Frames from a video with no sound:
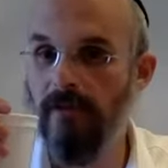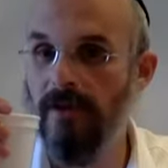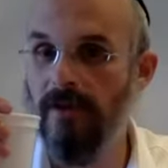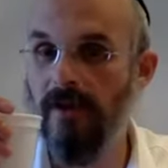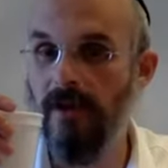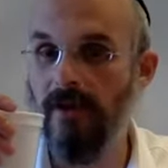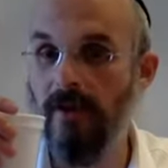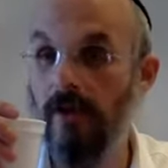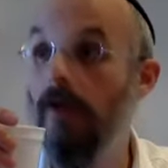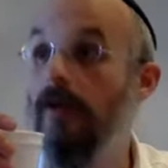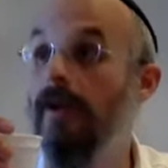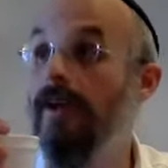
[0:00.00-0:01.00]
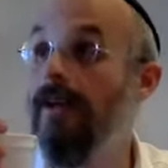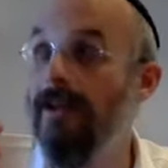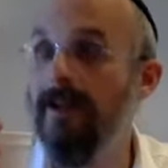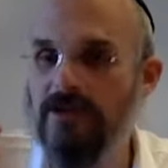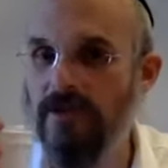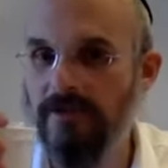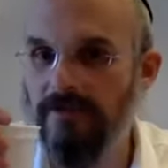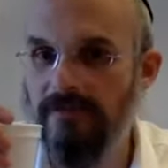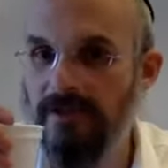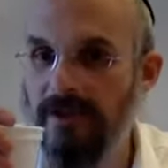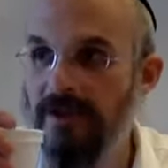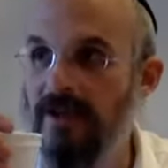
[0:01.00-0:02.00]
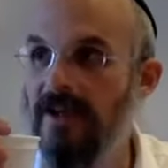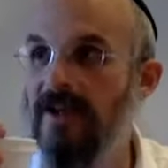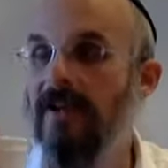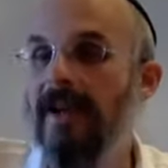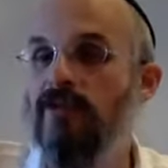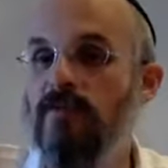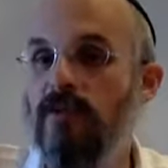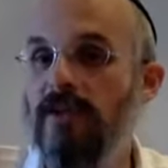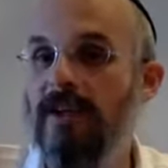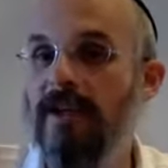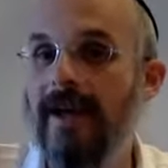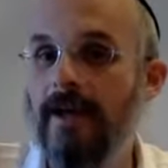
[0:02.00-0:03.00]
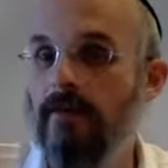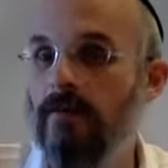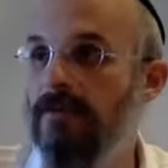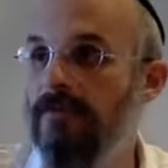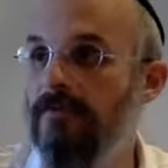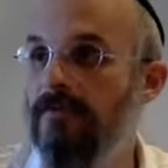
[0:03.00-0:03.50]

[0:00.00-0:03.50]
Not like, oh, an, like an angel, no. An angel is more like an animal.